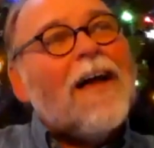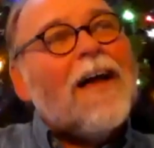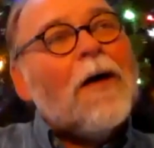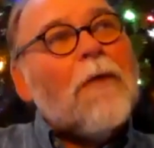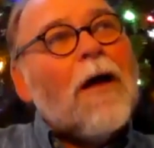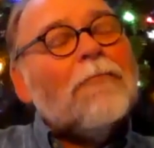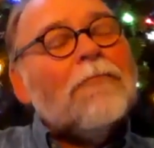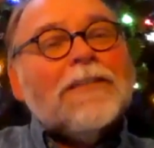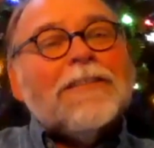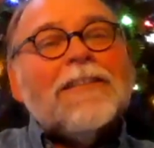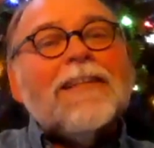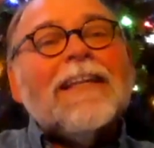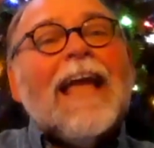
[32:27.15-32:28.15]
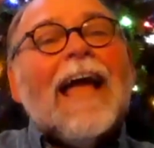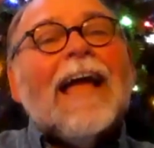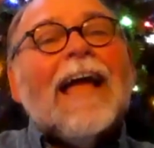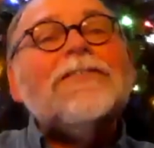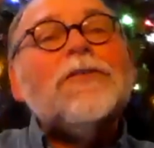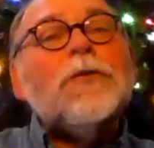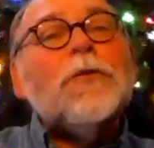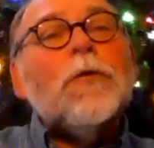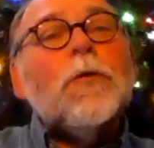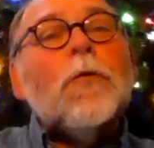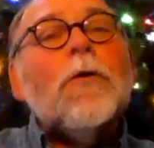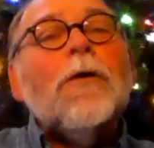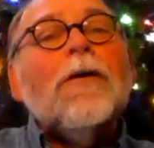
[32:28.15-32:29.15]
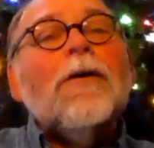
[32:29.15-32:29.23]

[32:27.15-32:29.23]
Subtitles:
I recently had to